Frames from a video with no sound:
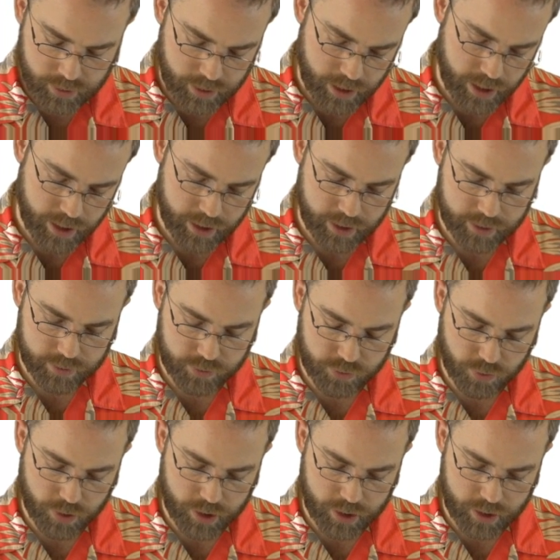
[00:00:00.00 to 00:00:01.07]
And so
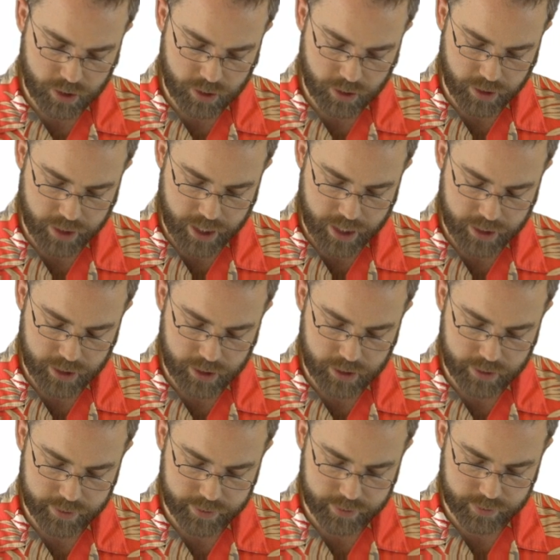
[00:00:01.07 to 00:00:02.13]
then that
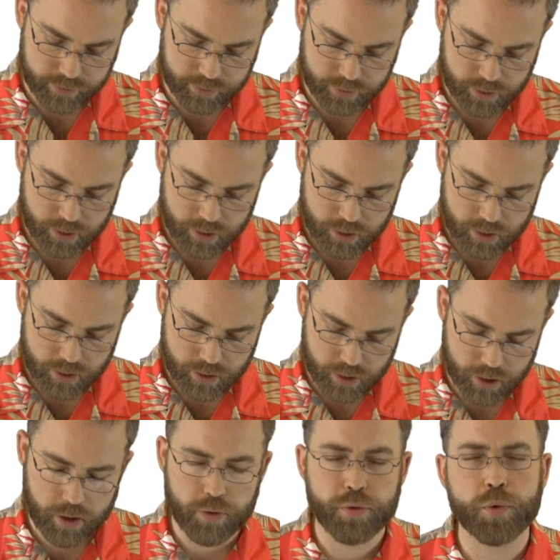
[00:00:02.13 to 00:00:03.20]
is
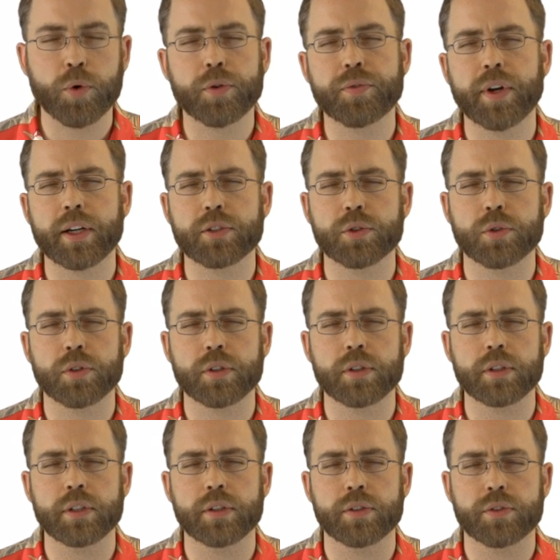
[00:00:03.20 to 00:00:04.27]
4
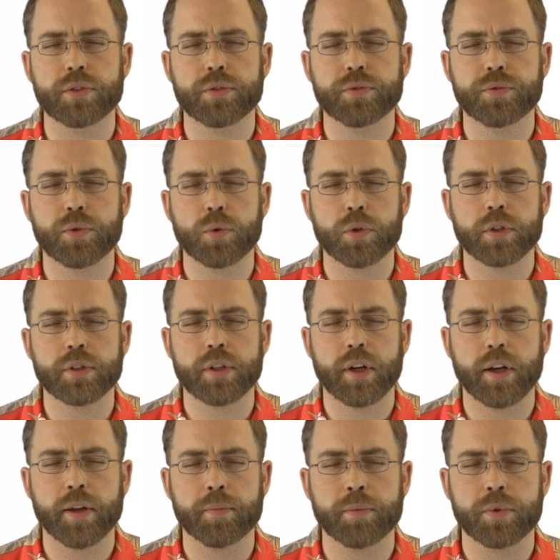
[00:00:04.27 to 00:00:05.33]
factorial is 4
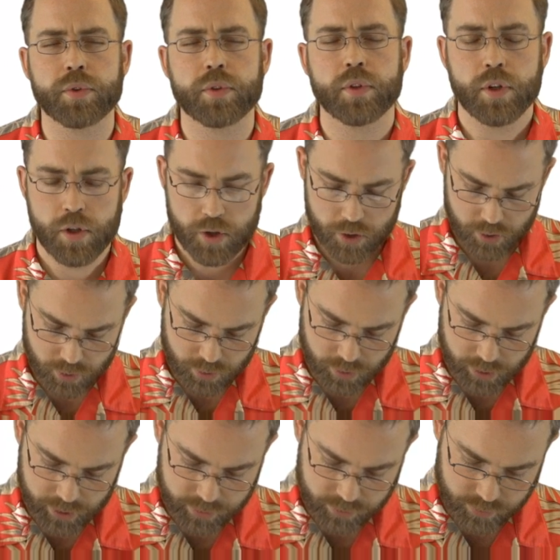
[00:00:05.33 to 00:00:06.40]
times,
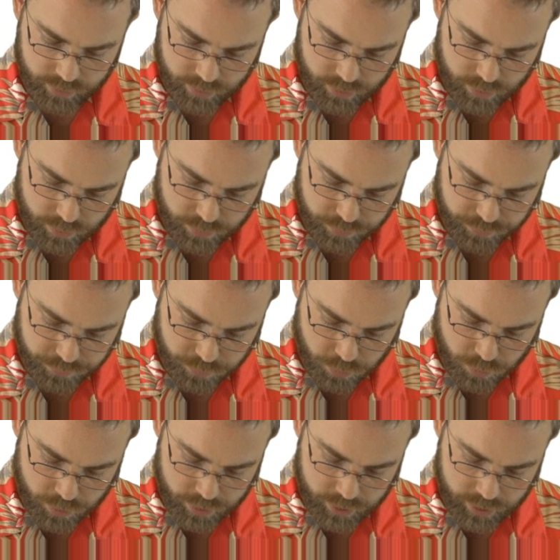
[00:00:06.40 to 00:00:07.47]
that's
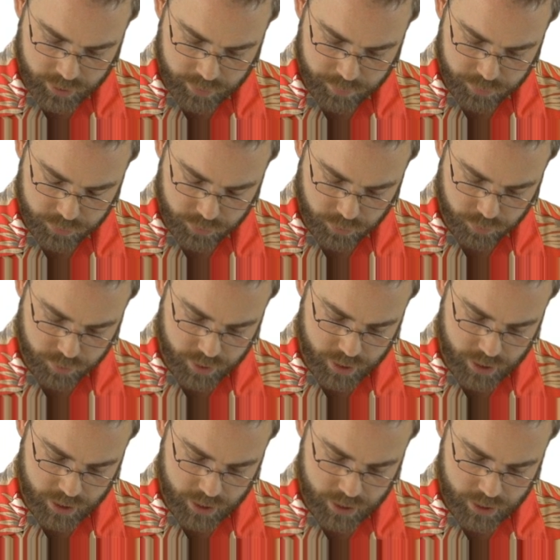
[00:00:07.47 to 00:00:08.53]
4 times
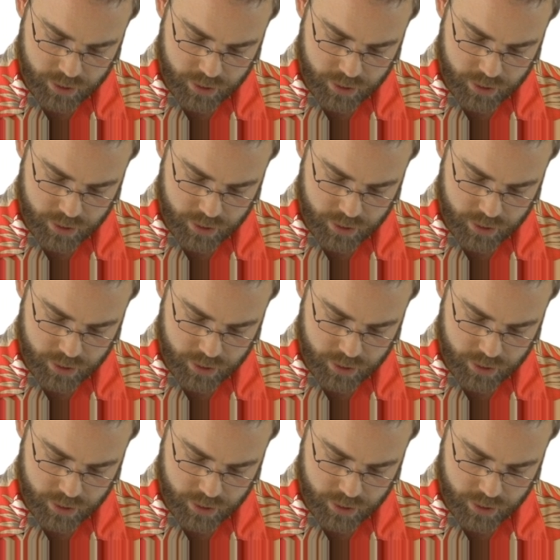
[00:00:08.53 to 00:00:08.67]
3